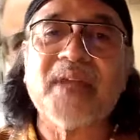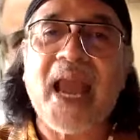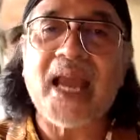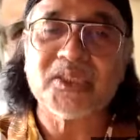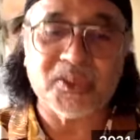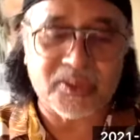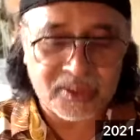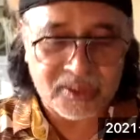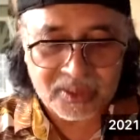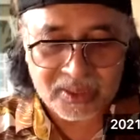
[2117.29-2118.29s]
the action,
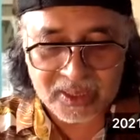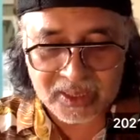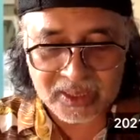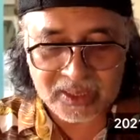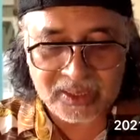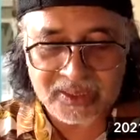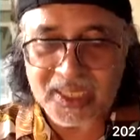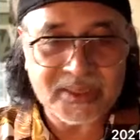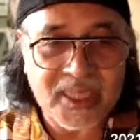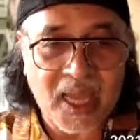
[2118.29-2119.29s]
it
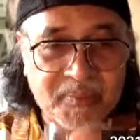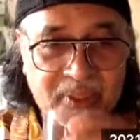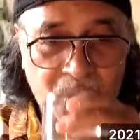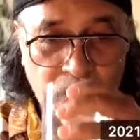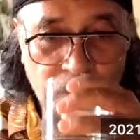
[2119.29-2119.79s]
doesn't happen.